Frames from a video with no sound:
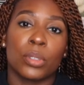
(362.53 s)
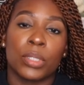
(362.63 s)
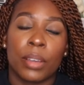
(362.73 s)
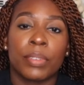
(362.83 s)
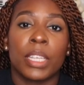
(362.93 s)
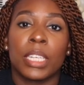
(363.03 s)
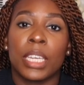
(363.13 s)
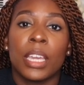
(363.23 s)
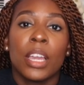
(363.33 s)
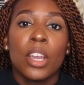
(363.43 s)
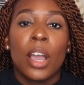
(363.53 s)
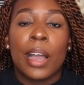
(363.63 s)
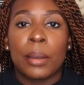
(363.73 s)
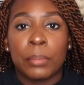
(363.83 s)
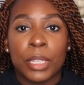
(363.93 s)
So definitely
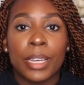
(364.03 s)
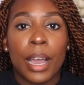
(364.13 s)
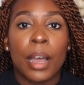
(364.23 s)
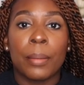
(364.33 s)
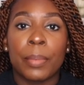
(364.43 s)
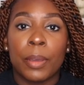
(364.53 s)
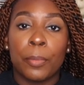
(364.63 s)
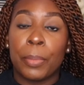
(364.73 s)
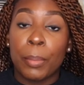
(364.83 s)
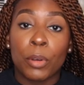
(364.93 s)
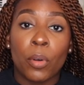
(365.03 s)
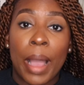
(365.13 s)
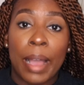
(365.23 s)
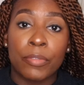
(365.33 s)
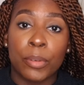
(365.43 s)
um, look up
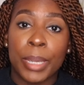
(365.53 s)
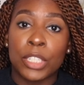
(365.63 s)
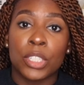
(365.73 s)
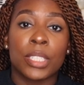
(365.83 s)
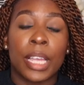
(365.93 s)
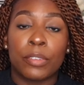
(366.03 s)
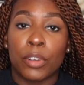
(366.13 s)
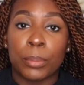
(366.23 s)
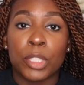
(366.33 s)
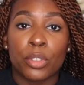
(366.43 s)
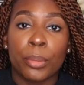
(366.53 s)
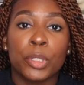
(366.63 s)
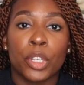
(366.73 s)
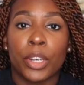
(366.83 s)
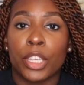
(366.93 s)
biblical affirmations like from
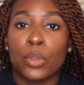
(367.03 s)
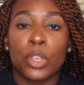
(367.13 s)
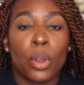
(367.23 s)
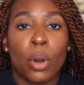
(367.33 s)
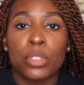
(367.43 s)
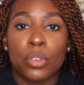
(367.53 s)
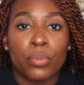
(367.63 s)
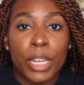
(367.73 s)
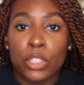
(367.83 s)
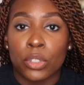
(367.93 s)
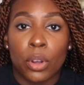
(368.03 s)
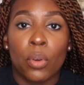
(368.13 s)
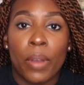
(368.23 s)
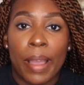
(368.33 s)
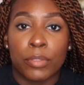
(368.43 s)
scripture and you can also write your
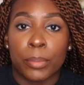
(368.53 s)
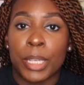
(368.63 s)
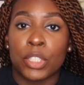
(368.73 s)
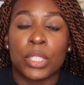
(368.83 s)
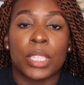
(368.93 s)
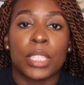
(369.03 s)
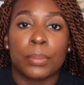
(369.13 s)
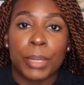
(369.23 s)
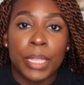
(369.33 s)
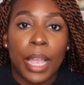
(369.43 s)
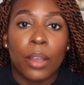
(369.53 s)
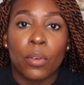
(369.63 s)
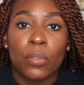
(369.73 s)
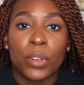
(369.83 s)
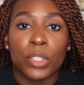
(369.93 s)
own affirmations and speak
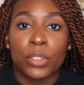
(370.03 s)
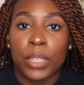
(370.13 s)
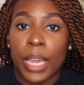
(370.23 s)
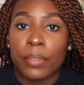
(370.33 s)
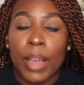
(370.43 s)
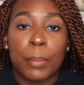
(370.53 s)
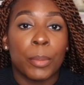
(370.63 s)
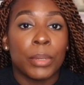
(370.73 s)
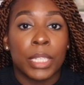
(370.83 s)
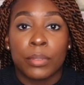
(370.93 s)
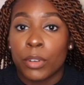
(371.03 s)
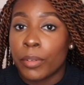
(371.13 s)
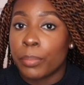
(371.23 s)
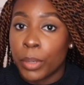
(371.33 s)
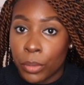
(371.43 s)
that over your life. I'm a believer
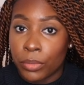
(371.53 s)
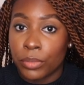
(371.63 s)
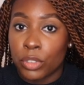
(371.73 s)
of both.